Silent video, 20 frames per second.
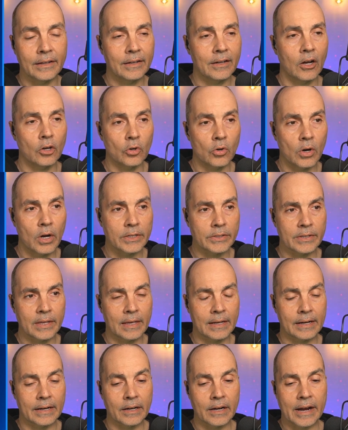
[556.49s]
across
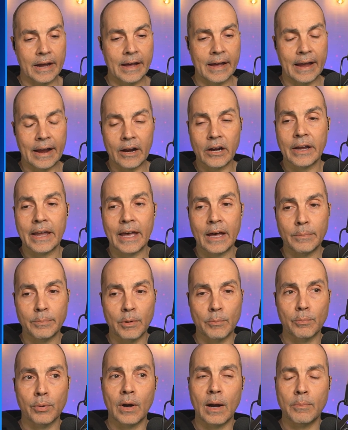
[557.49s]
that air gap?
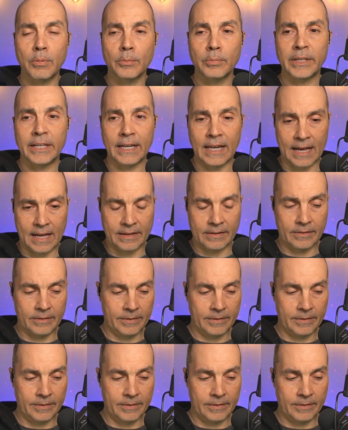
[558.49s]
Probably not.